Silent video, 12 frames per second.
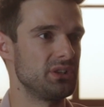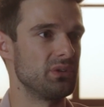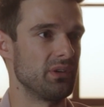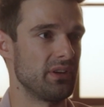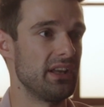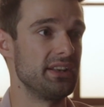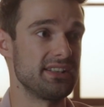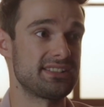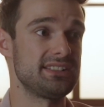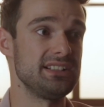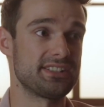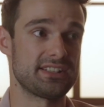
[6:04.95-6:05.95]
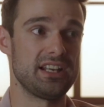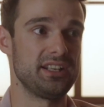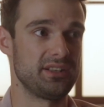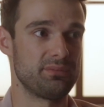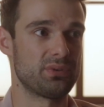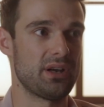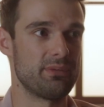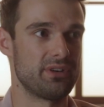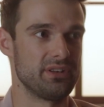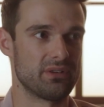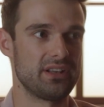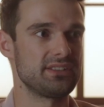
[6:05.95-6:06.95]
equal, and they're still selling in primary, right?